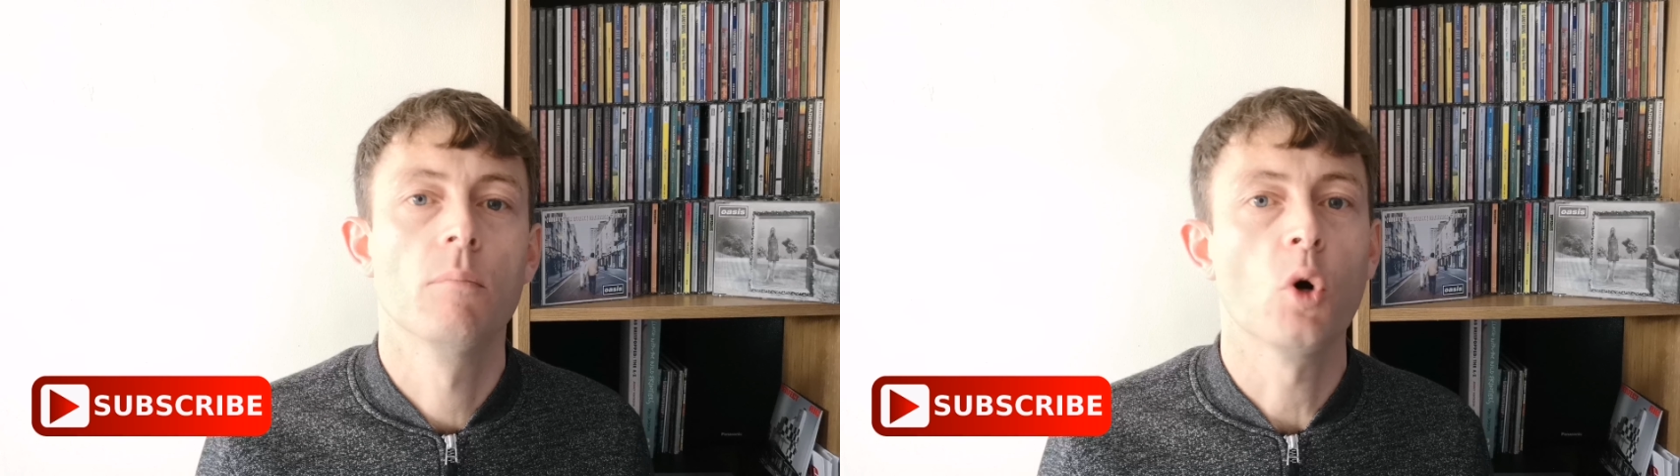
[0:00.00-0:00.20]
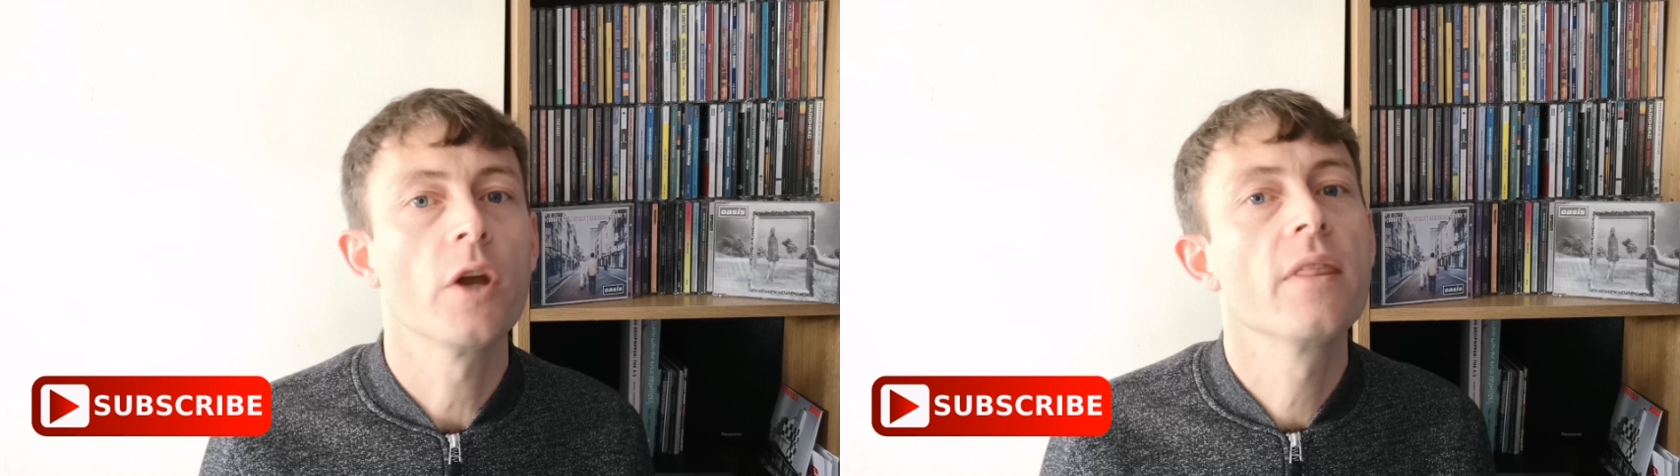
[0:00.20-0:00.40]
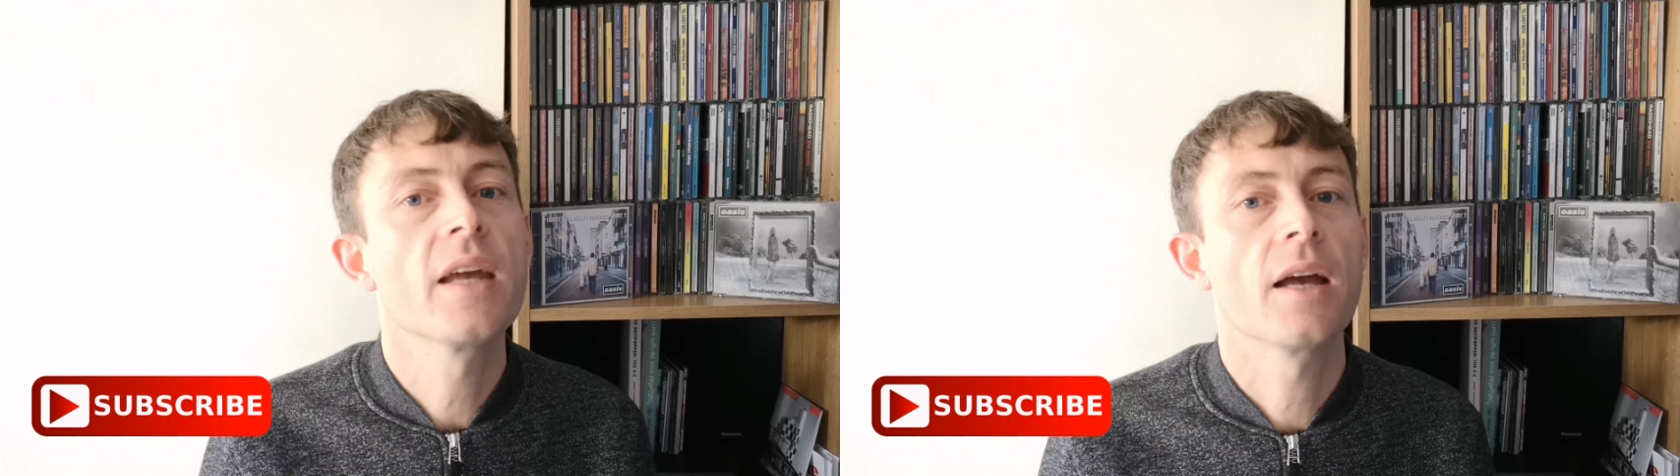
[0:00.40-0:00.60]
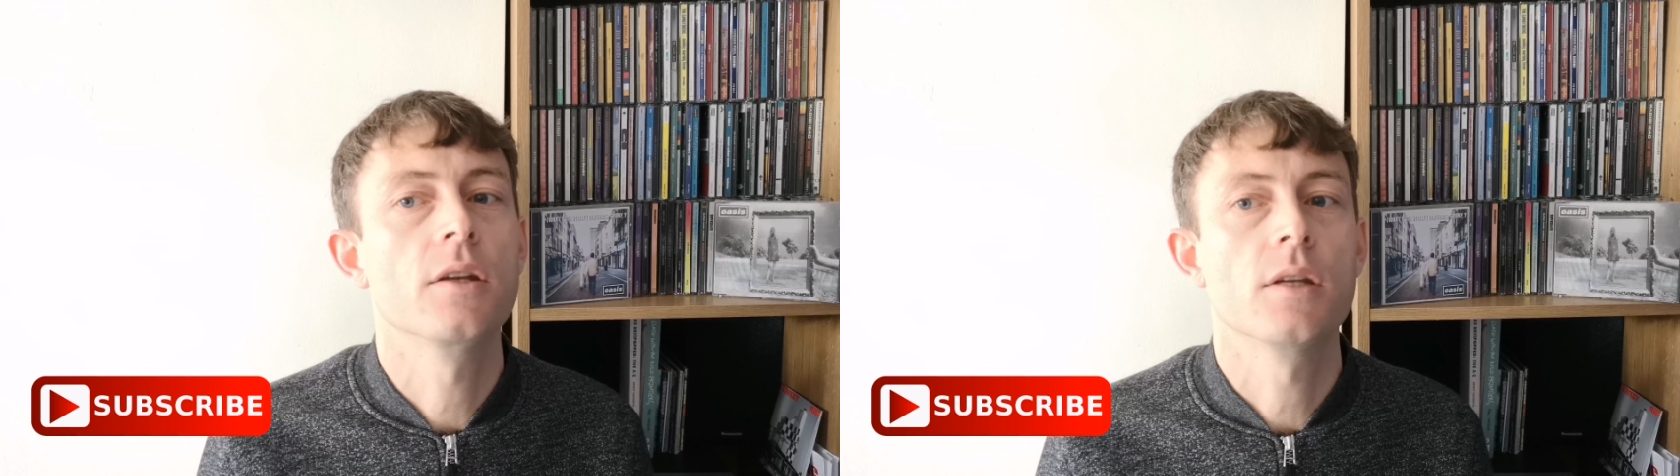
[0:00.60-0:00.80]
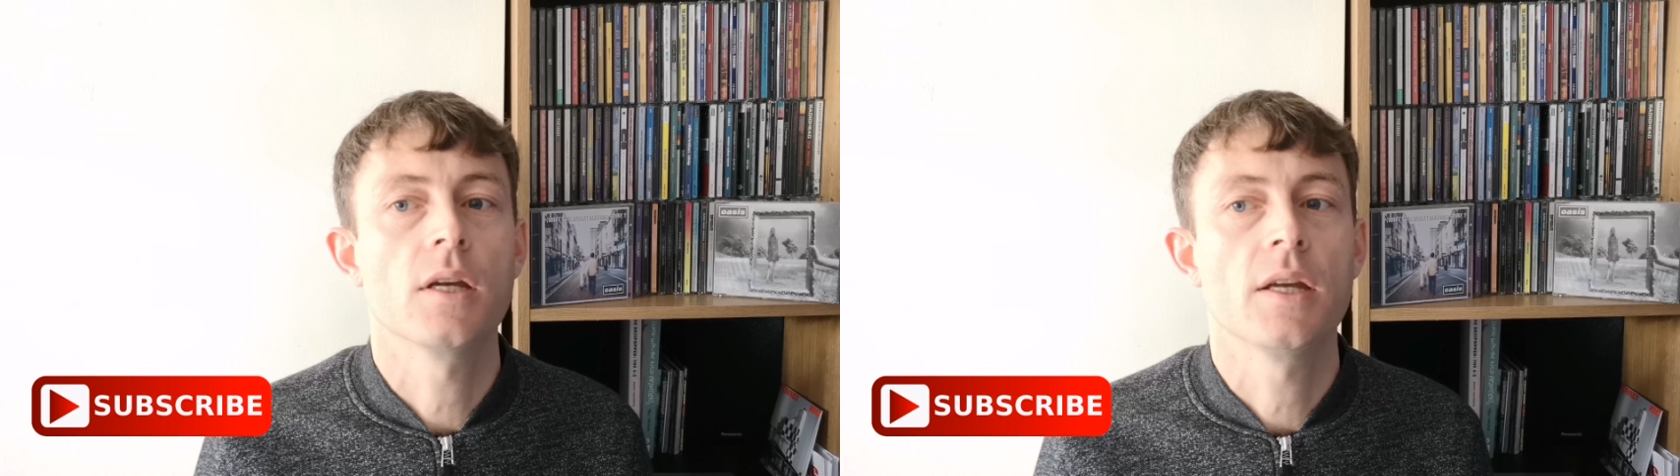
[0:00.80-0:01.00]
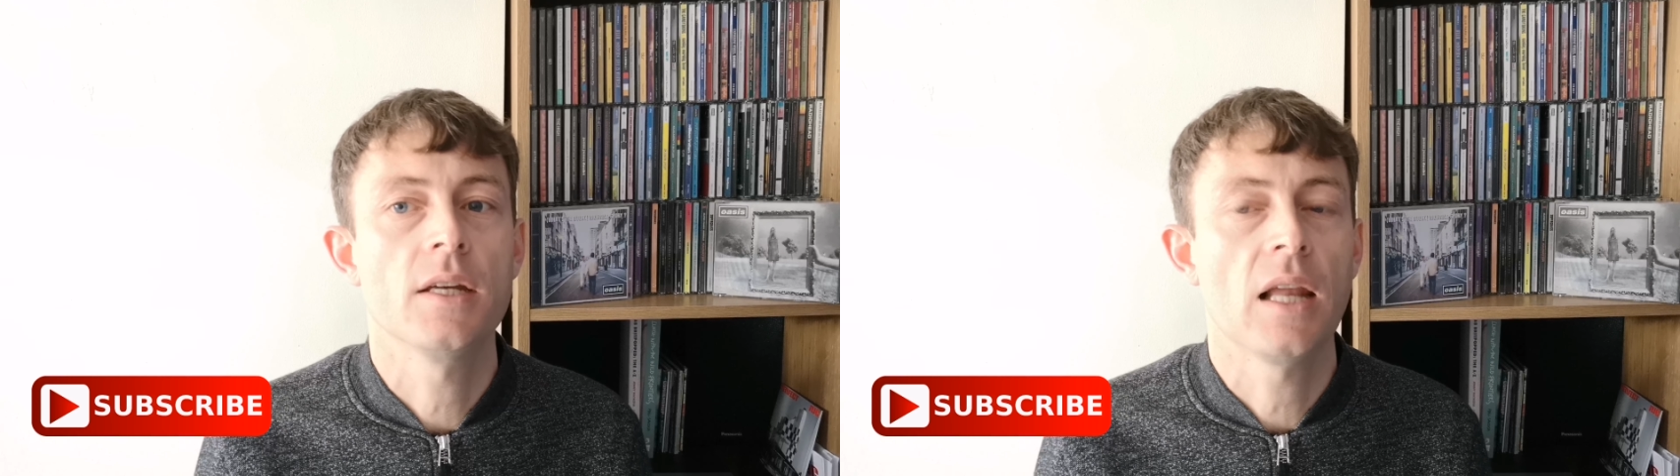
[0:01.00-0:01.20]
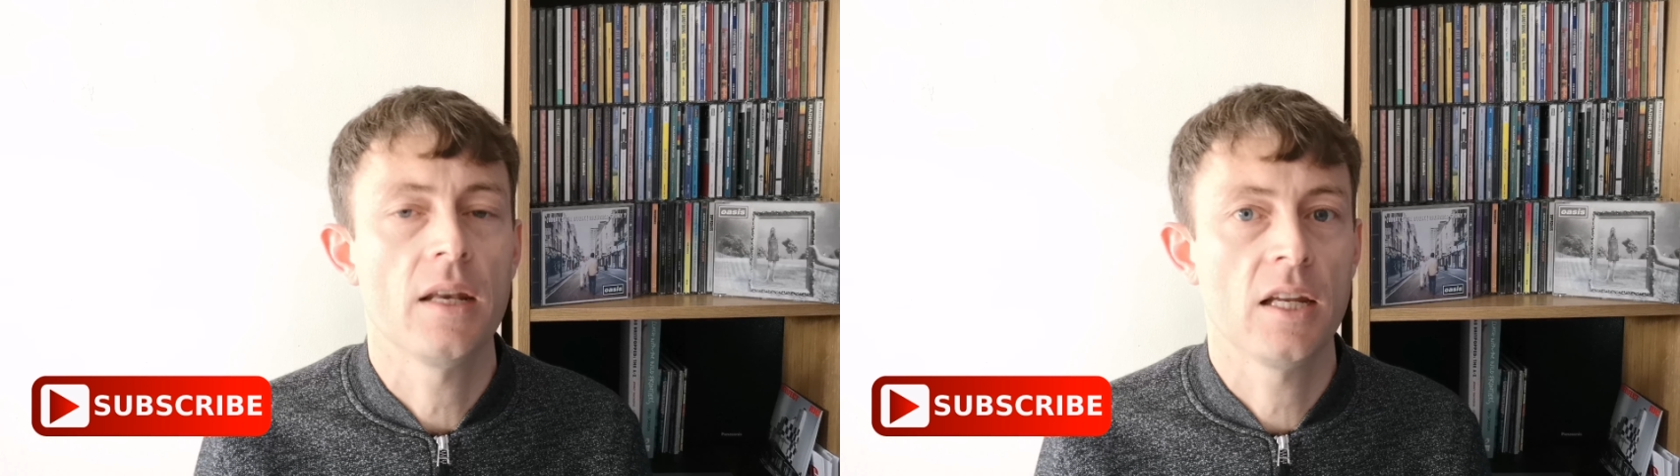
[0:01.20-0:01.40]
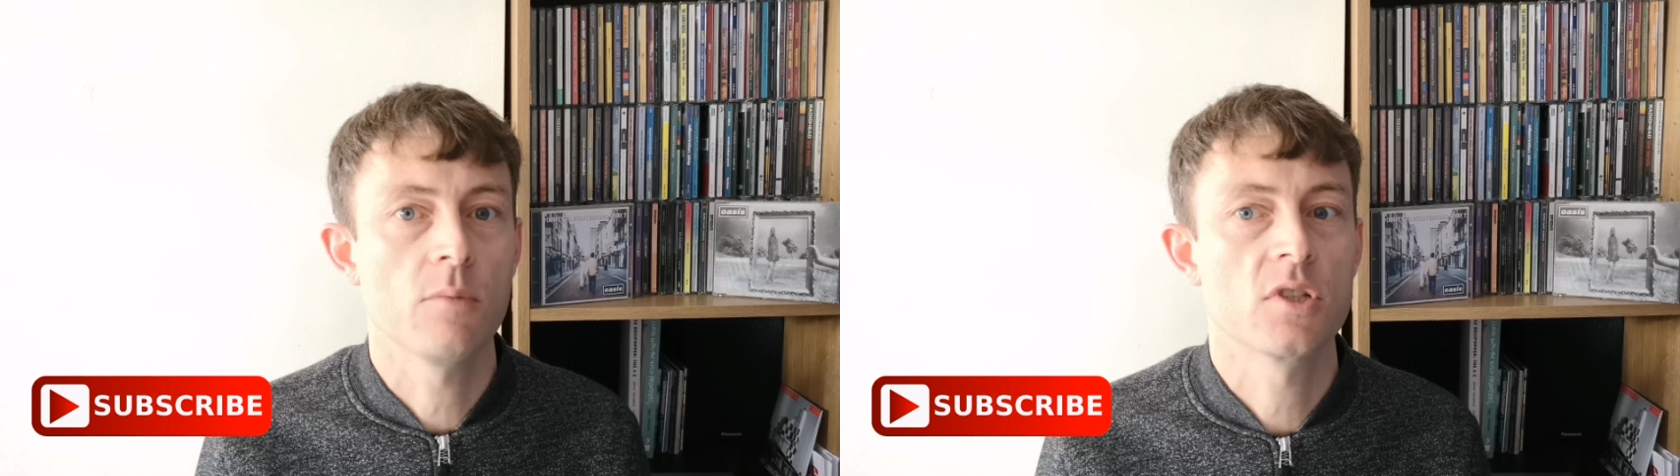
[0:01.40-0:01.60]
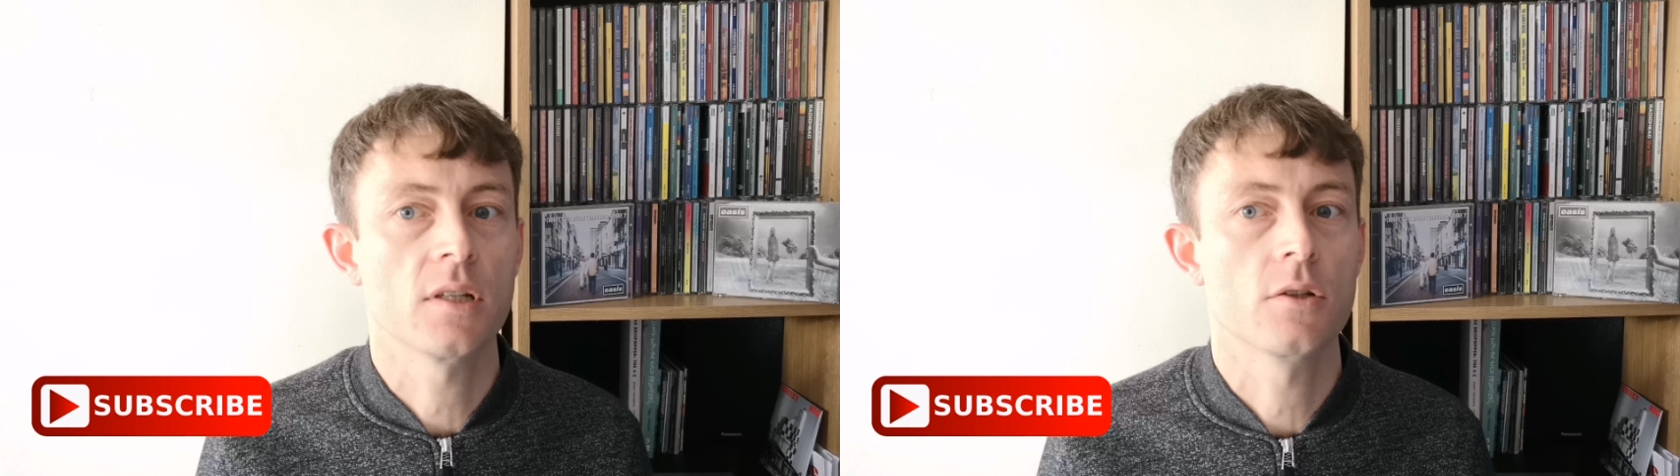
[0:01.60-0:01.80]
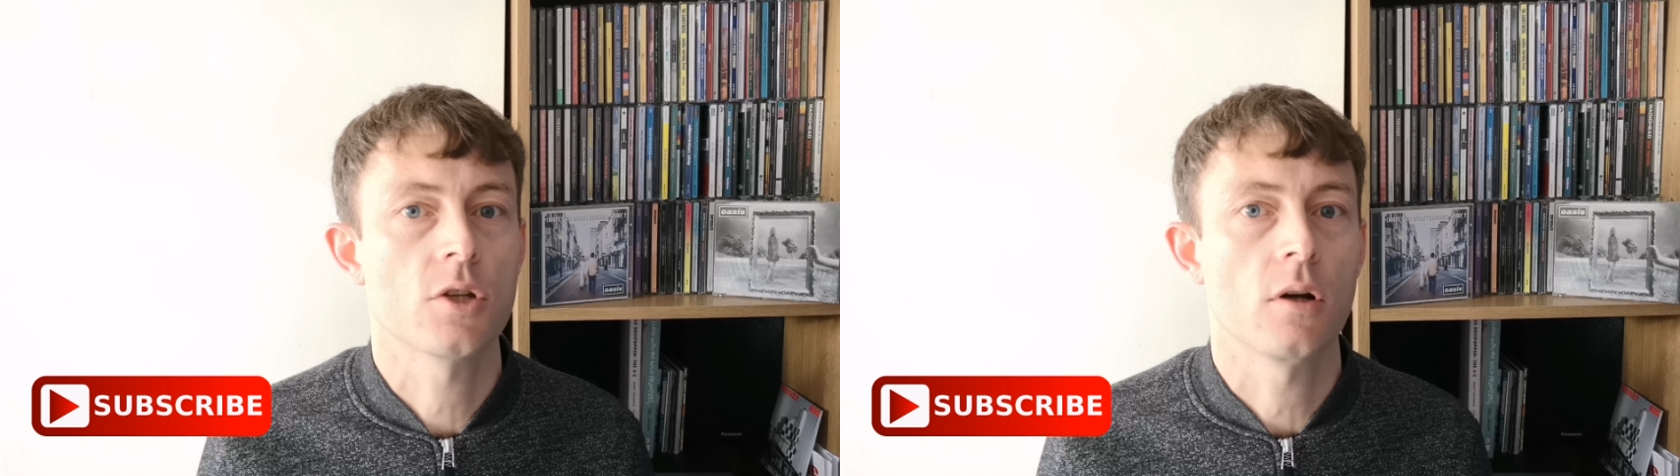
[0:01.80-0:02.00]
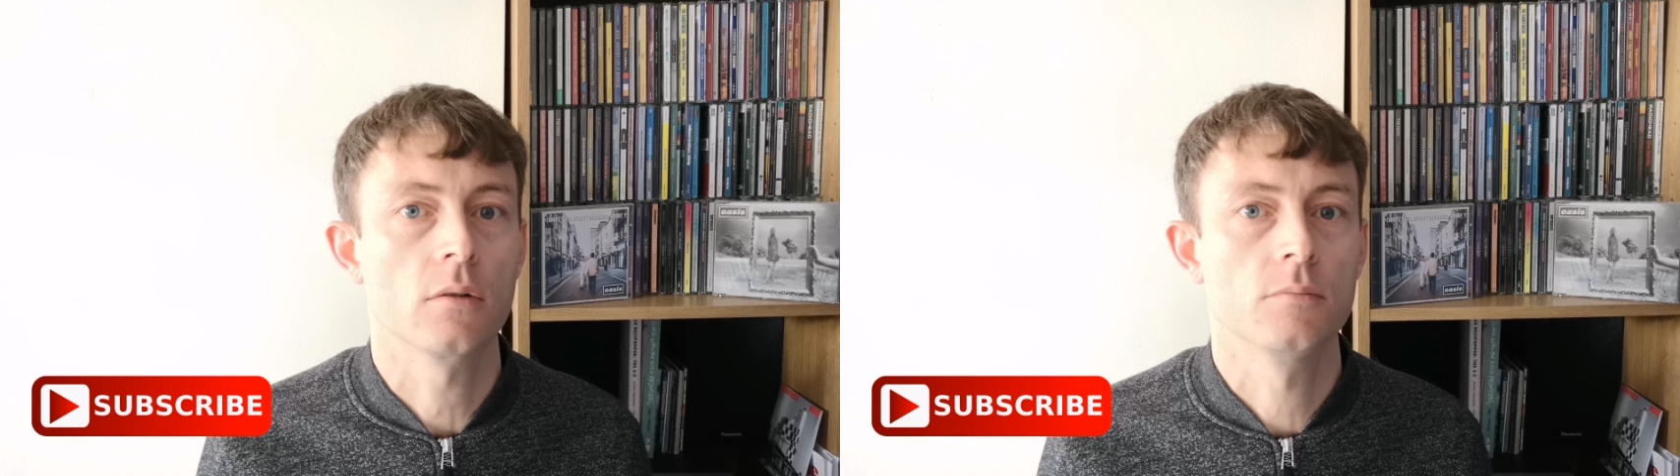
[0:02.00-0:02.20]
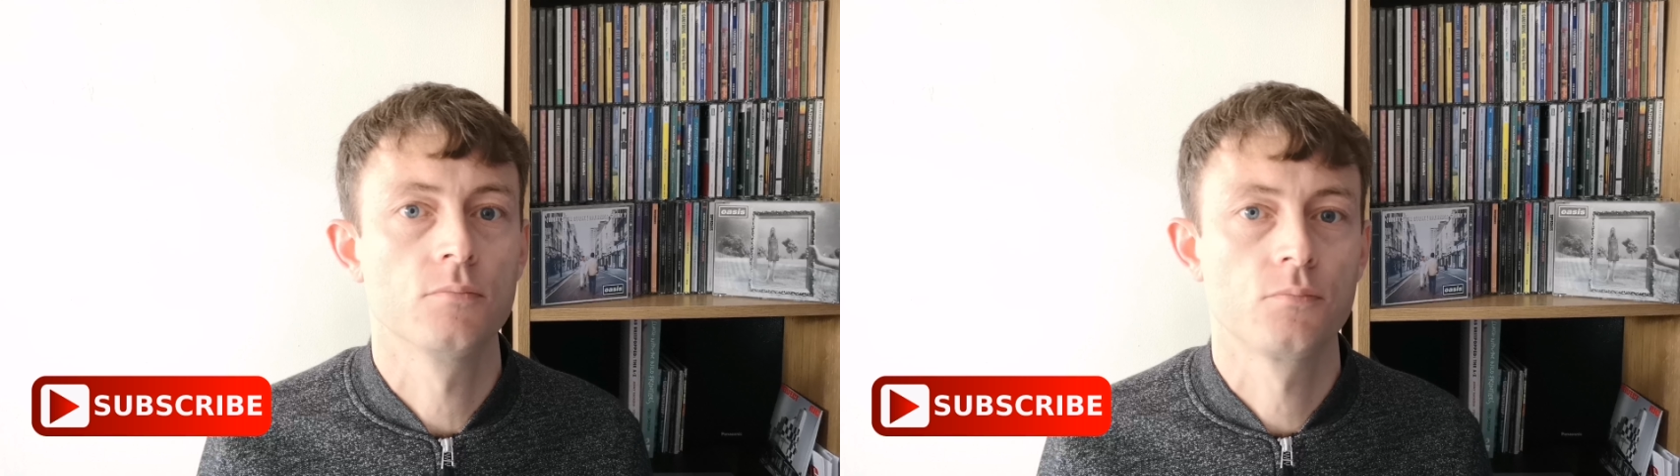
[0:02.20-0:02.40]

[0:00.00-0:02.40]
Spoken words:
but in the end, he let Liam sing the song.